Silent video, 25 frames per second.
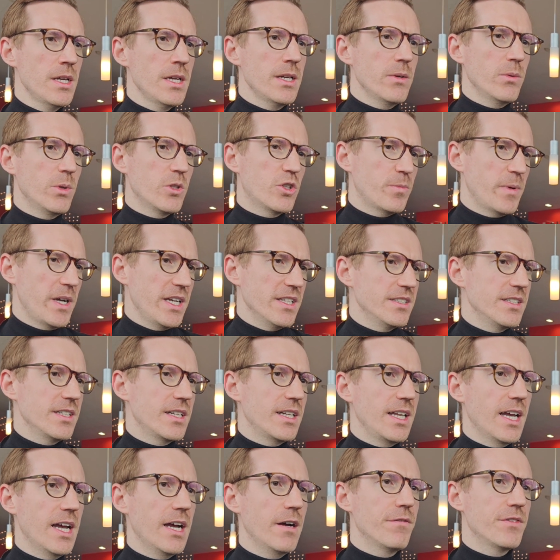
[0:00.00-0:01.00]
which
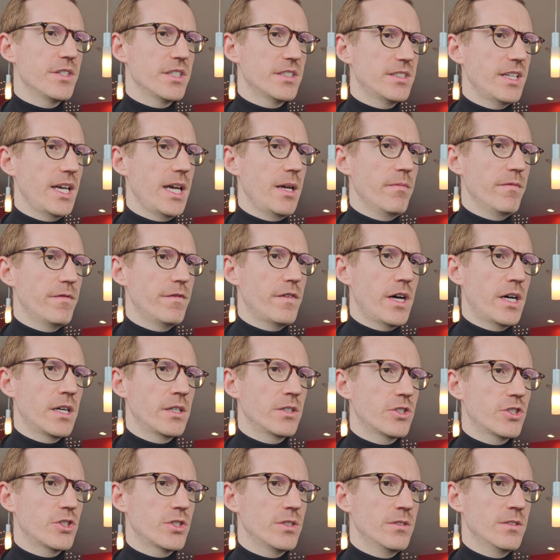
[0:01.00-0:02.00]
basically have the same
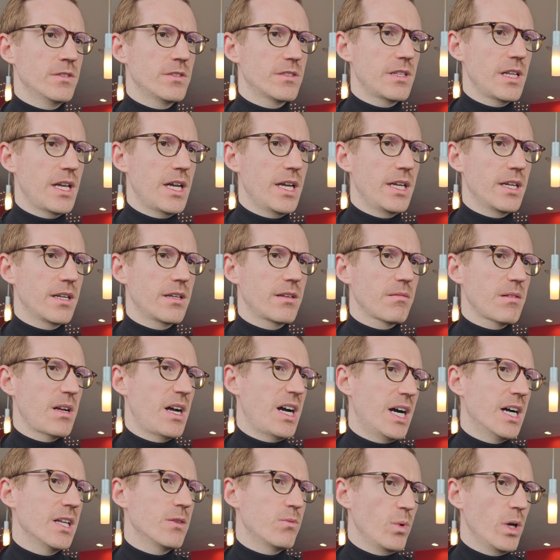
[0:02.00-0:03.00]
functions like
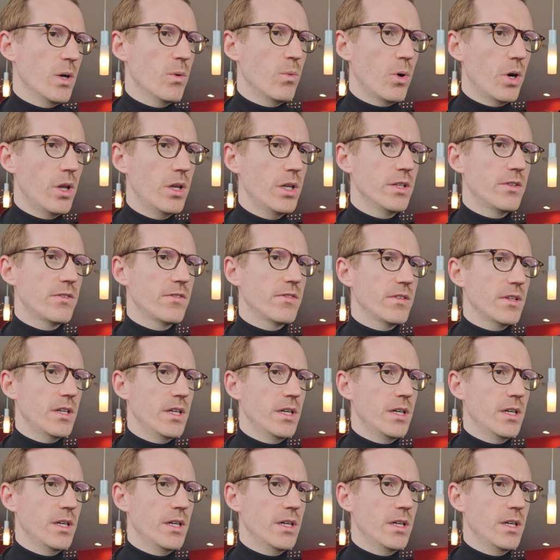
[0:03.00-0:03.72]
hardware wallets,